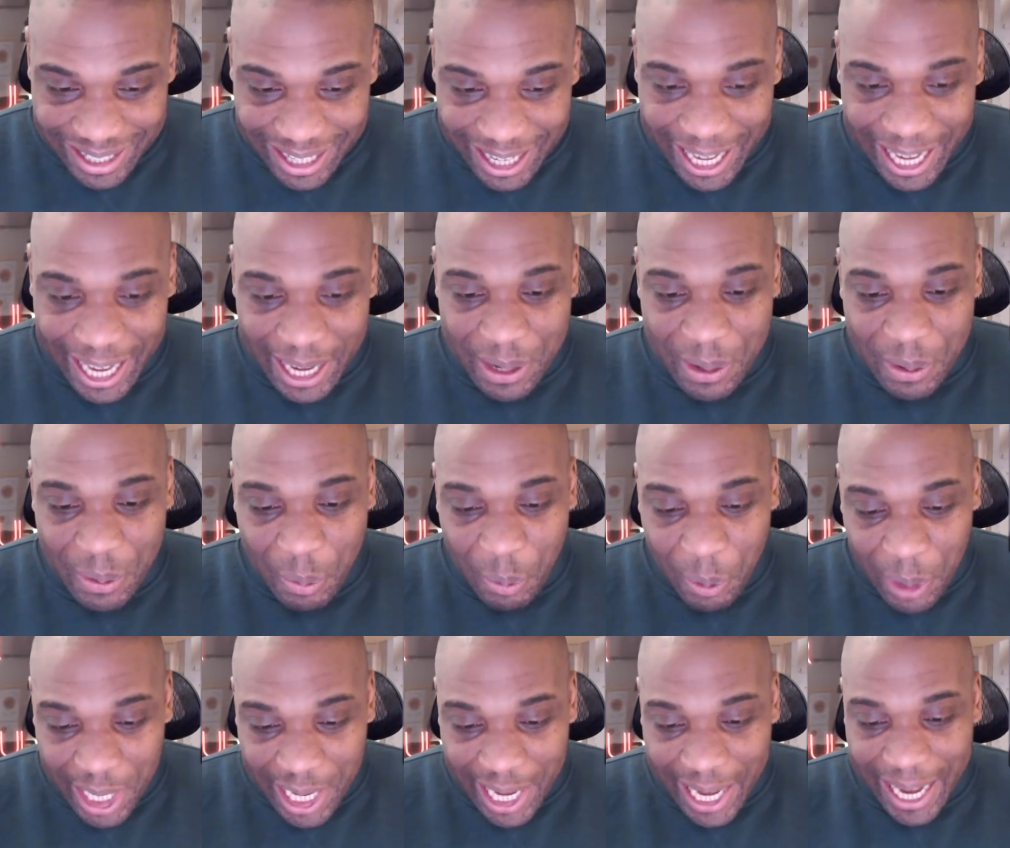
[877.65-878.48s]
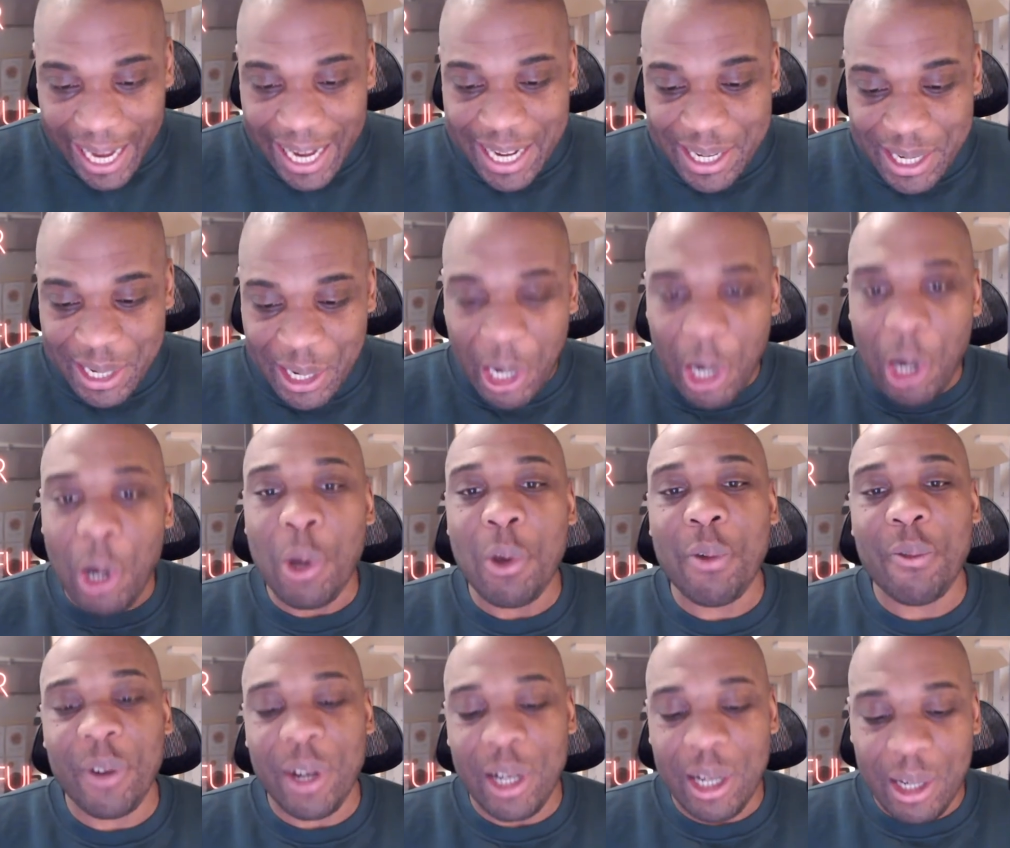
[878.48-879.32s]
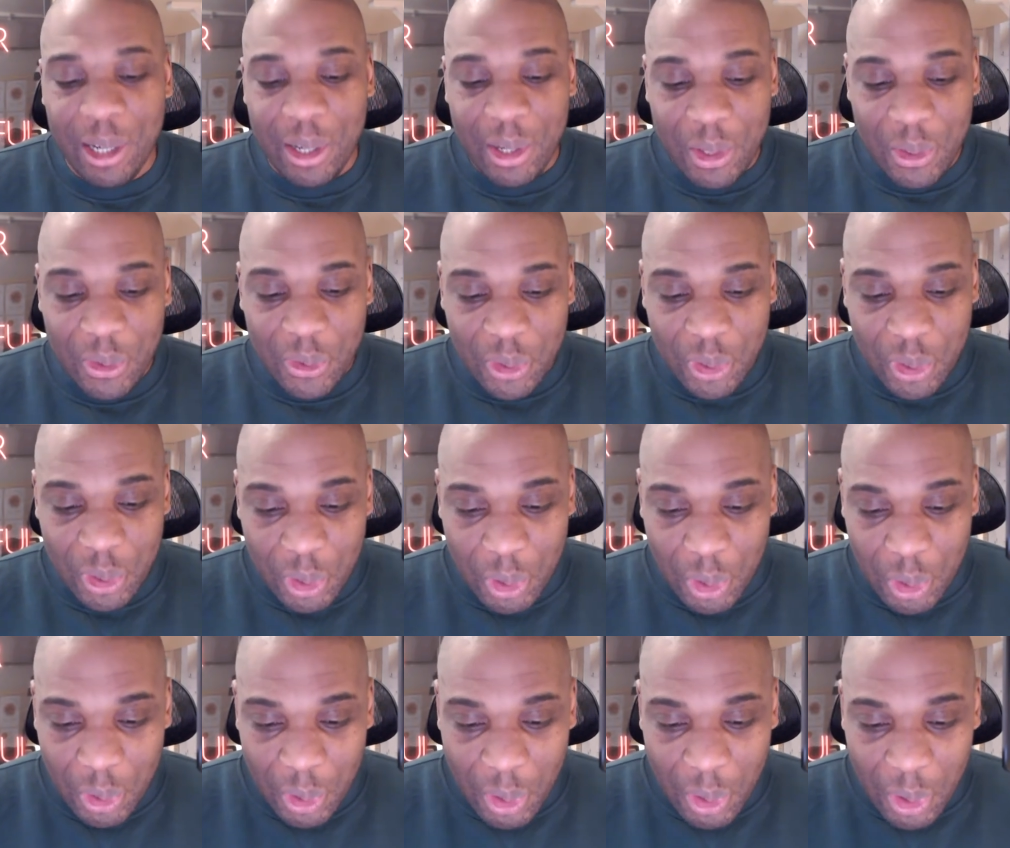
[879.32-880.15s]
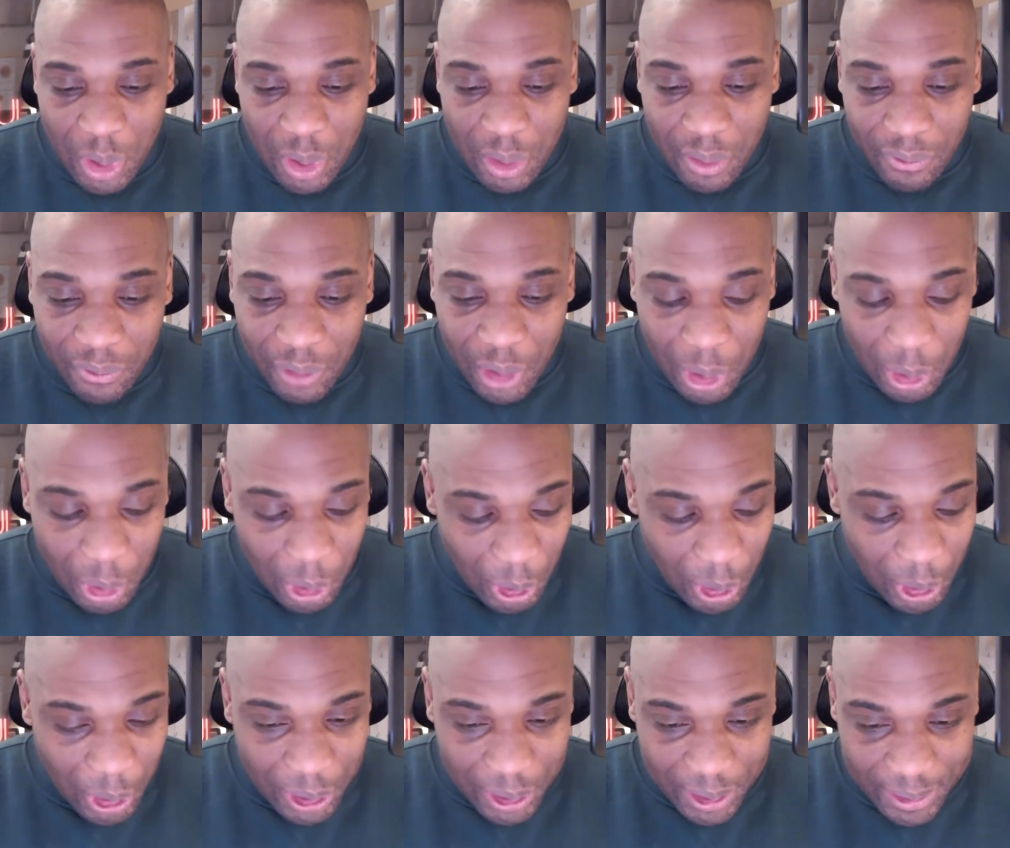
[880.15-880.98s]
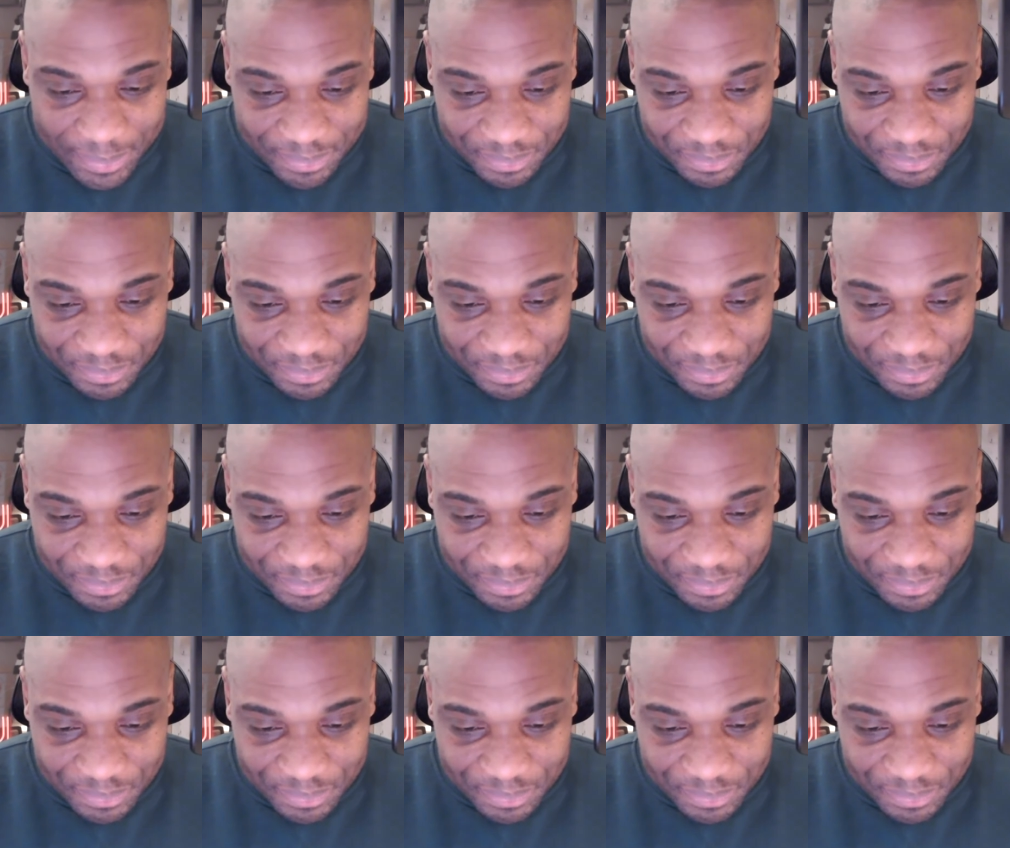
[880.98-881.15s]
and we hand it over to the Lord.